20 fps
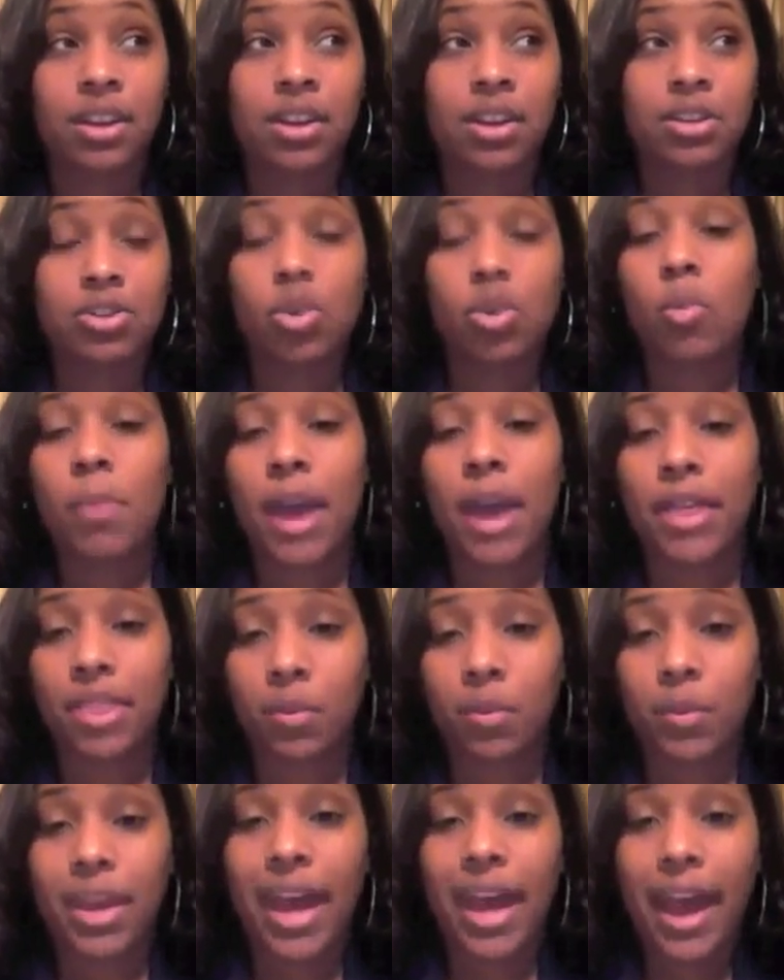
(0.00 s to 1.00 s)
so bad
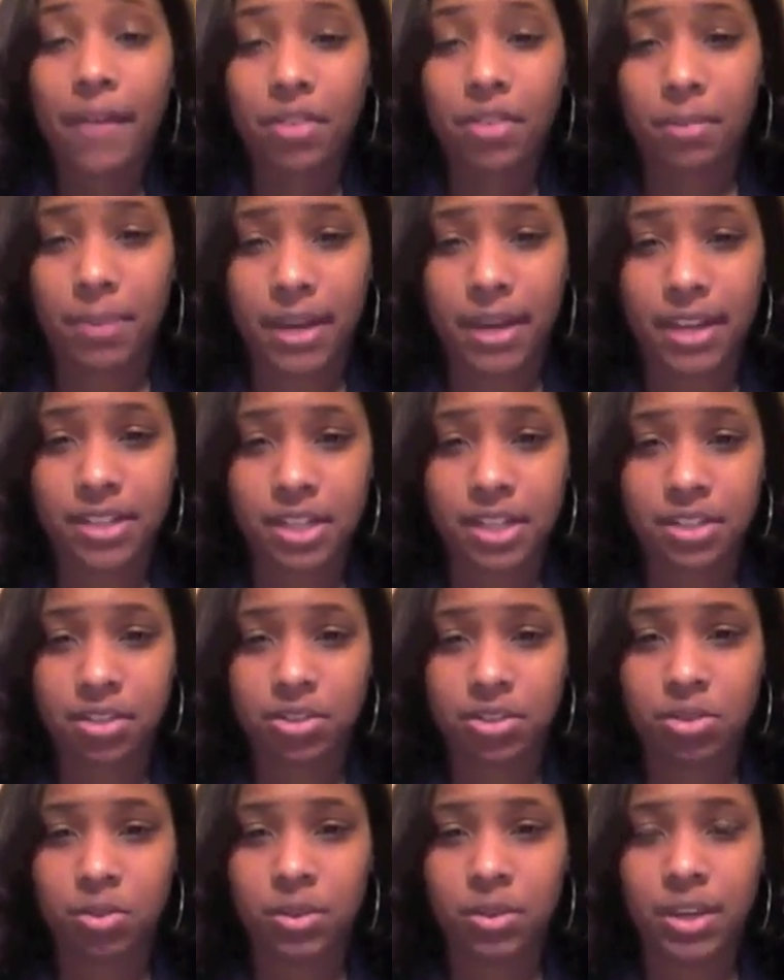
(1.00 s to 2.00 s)
that we have to pay attention
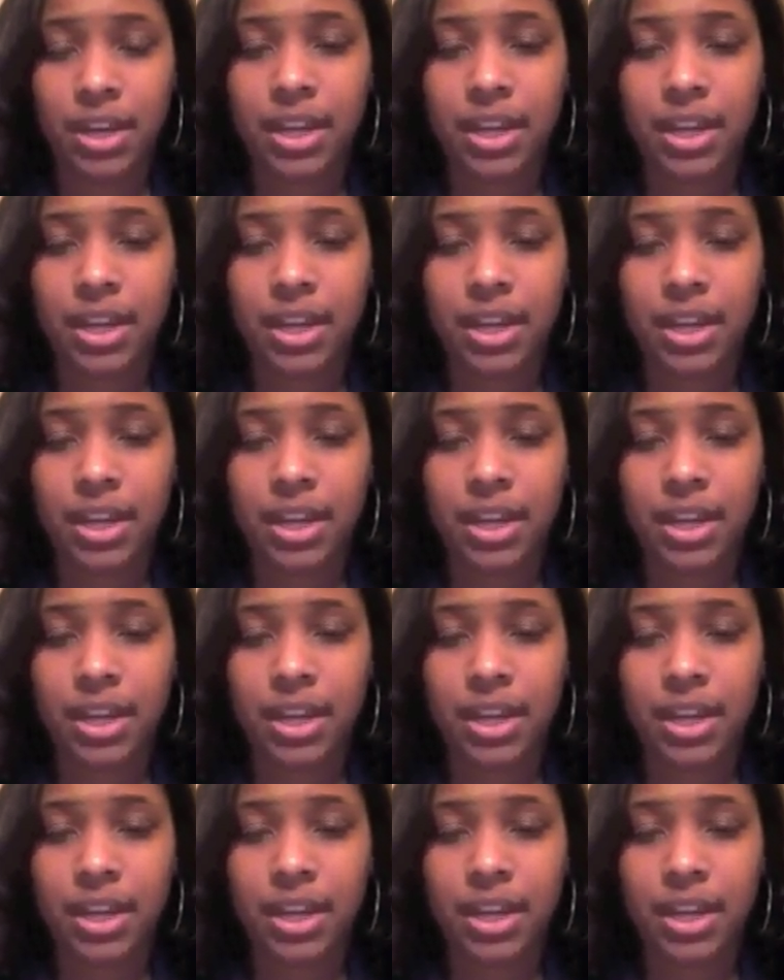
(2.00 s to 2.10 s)
to it.